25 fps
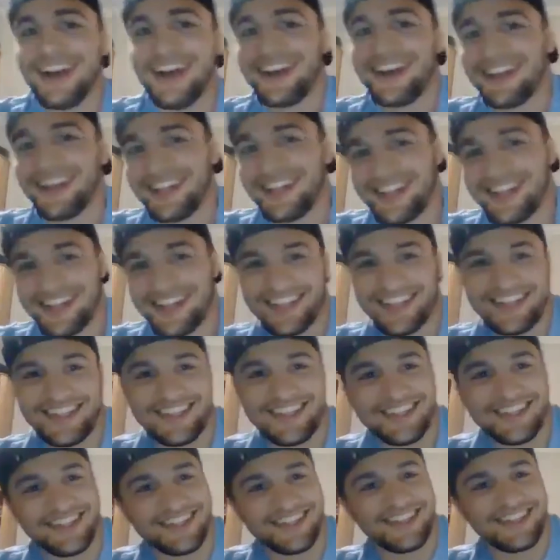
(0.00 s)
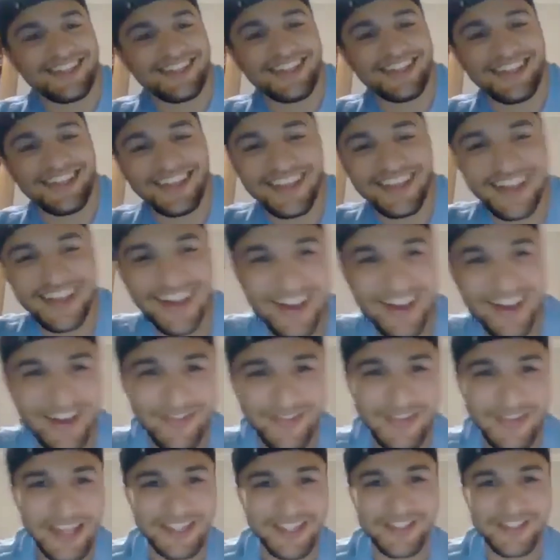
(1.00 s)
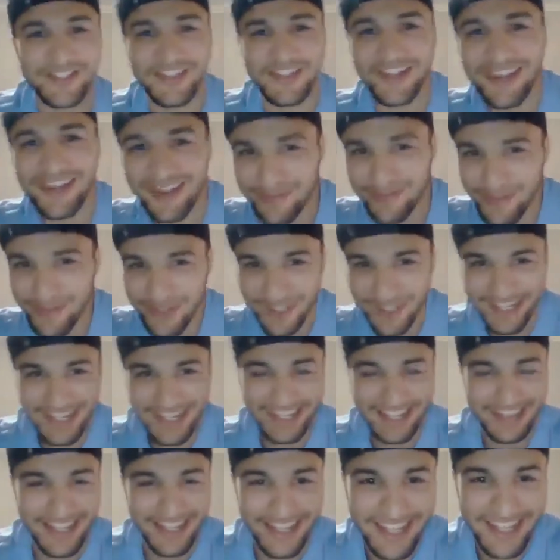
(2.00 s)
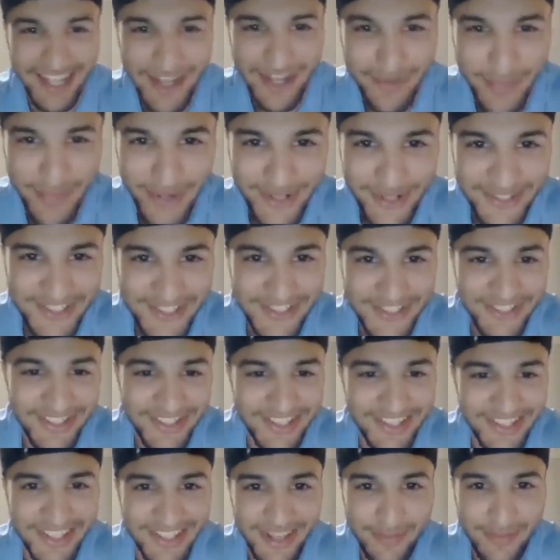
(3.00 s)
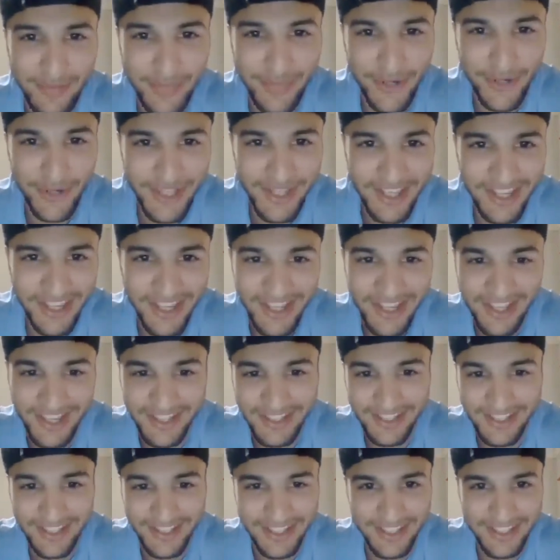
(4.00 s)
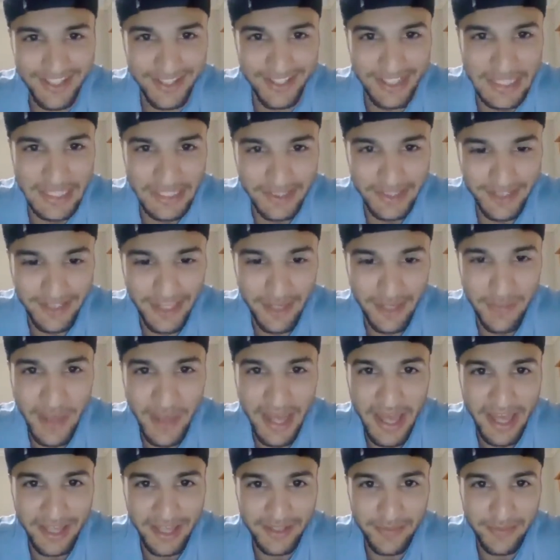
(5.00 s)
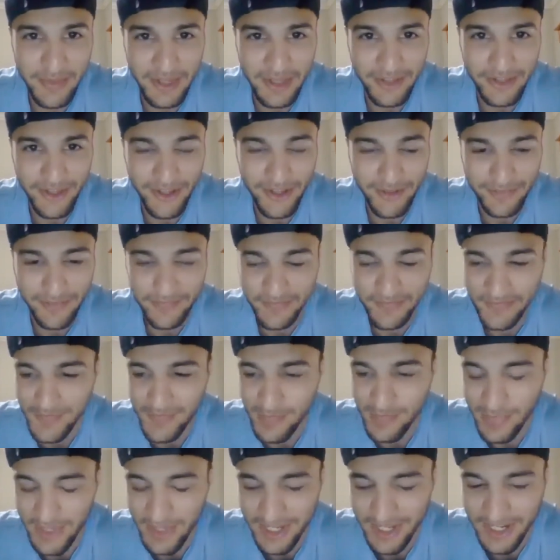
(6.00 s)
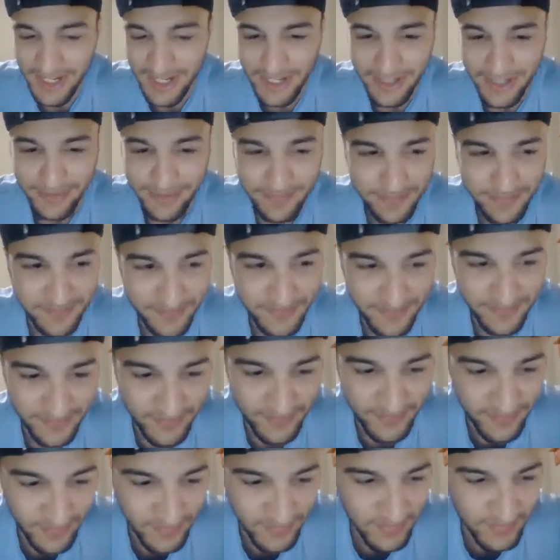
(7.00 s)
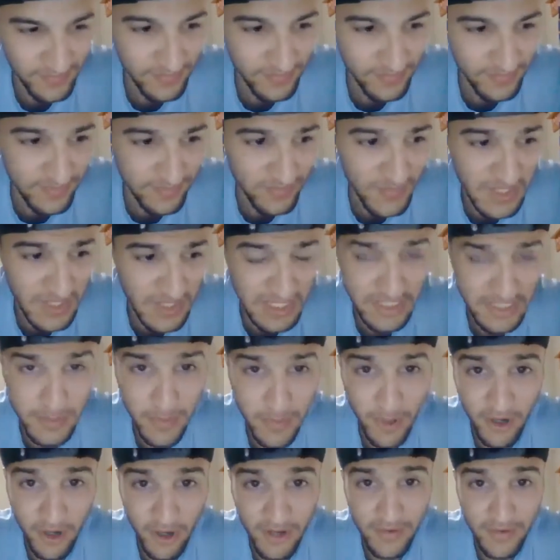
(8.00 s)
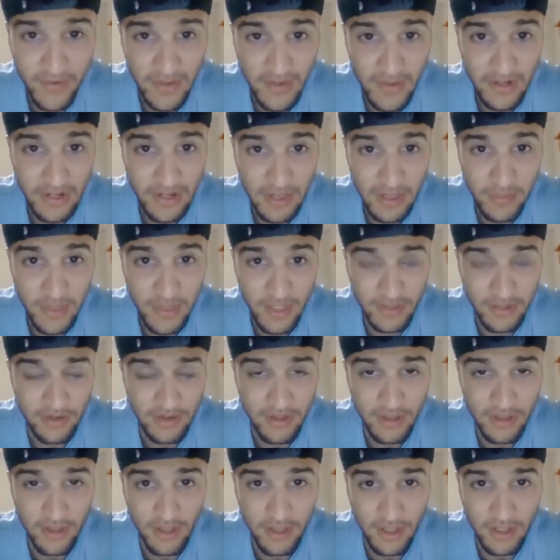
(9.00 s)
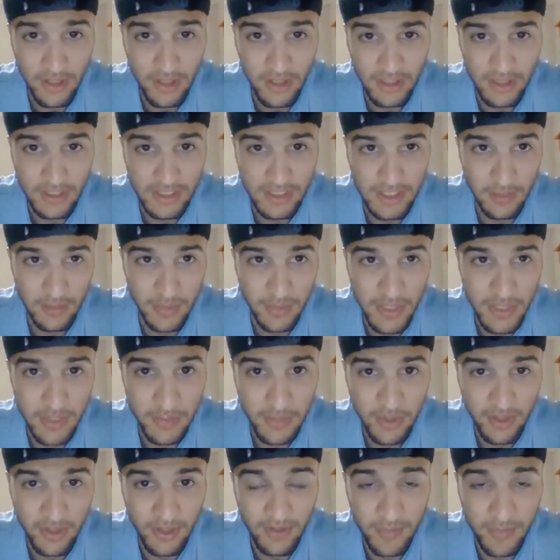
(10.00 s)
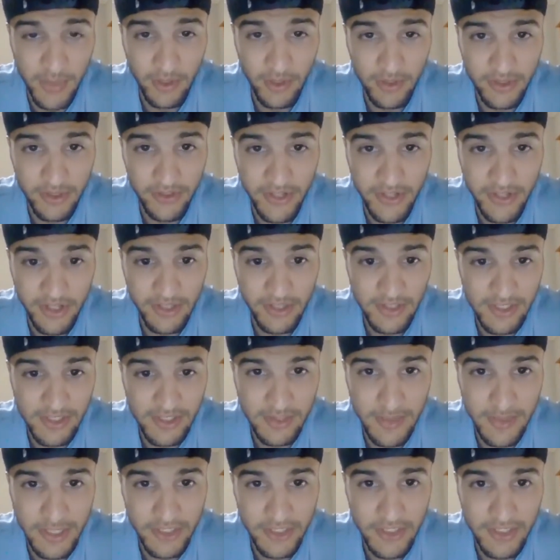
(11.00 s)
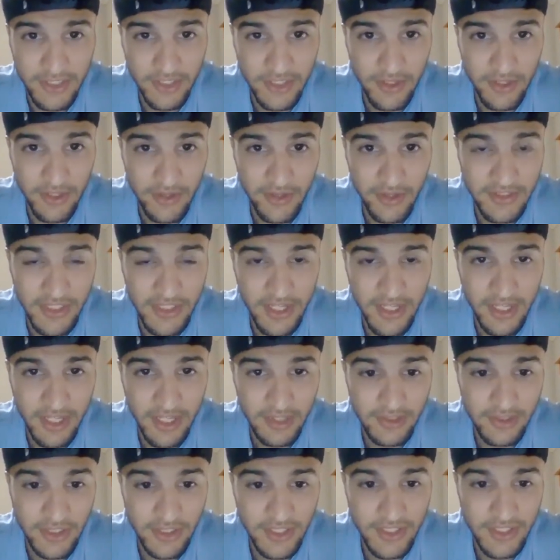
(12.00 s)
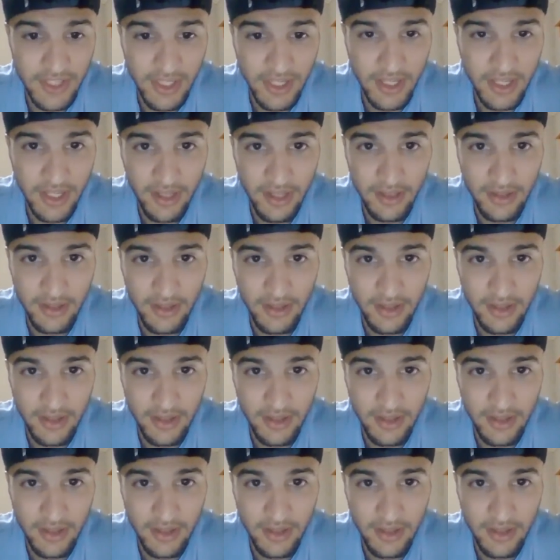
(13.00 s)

Uh, I'm not sure. I'm really not that kind of person. I'm pretty uh, laid back, mellow, but um, it's part of it. I mean, some people have built careers, especially in the UFC, just uh,